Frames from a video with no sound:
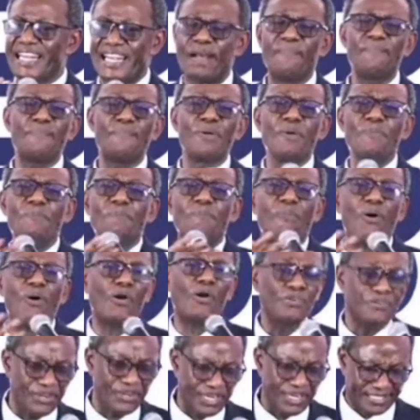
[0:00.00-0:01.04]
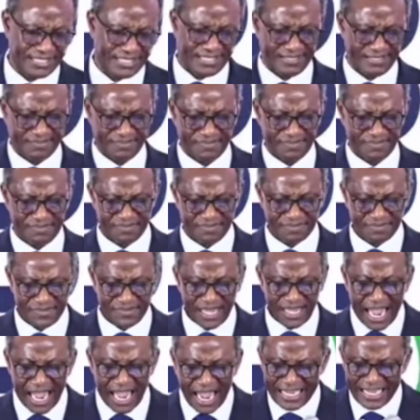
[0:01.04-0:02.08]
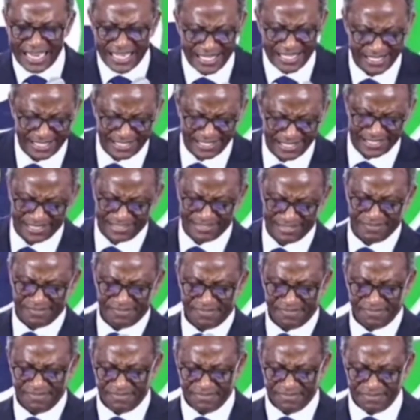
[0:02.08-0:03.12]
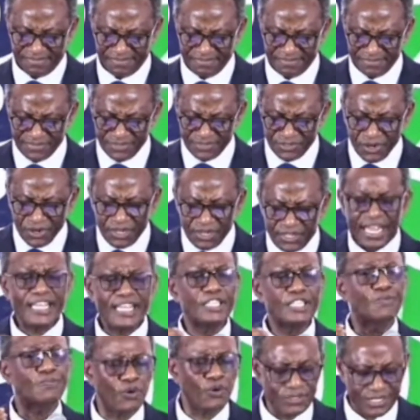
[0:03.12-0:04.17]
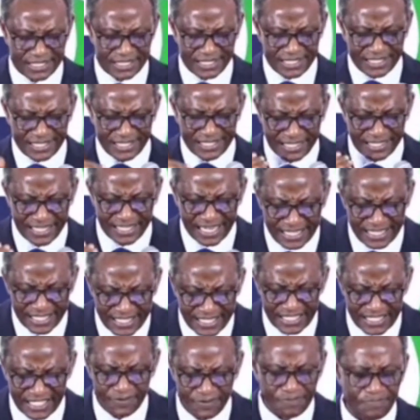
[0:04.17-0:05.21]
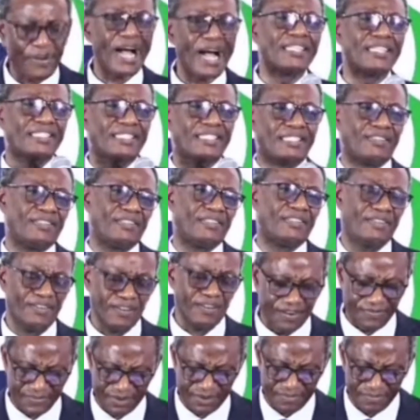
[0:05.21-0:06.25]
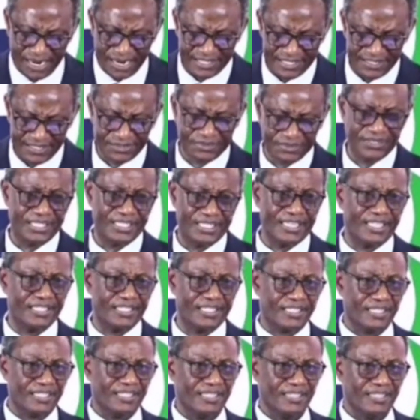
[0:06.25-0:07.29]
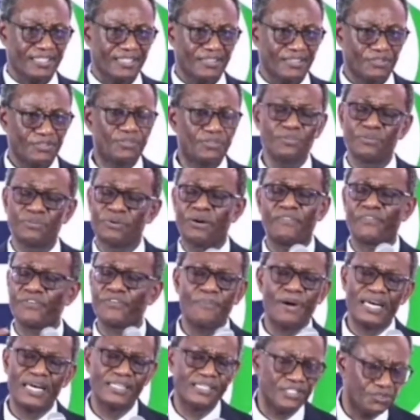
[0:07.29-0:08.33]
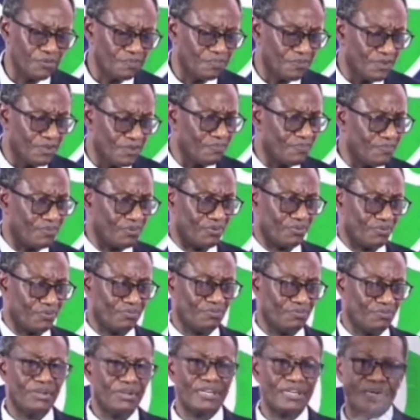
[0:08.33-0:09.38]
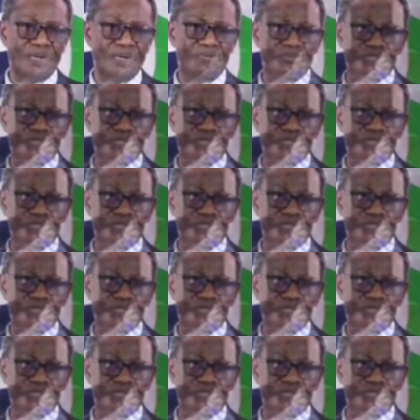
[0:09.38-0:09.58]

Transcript: Be moderate. Our ladies, don't expose sensitive parts of your bodies to church, to, of your bodies to people when you come to church.